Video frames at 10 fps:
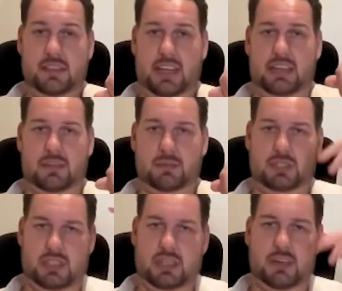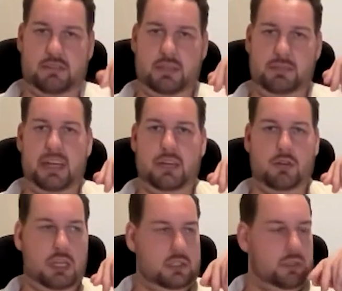things with a dark field
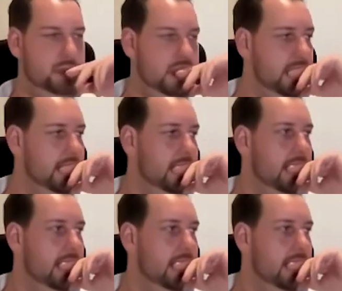microscopy,